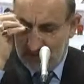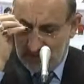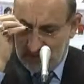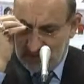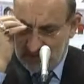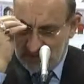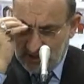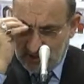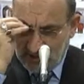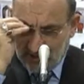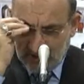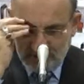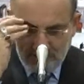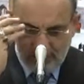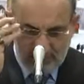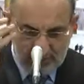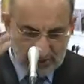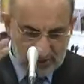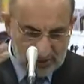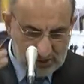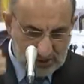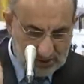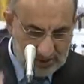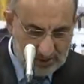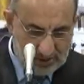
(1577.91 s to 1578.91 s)
These are
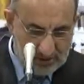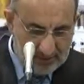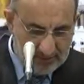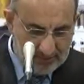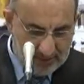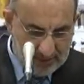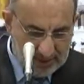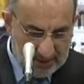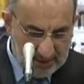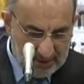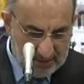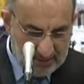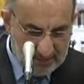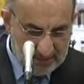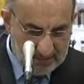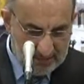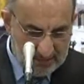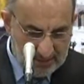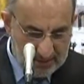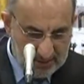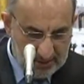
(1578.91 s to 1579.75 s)
naturally many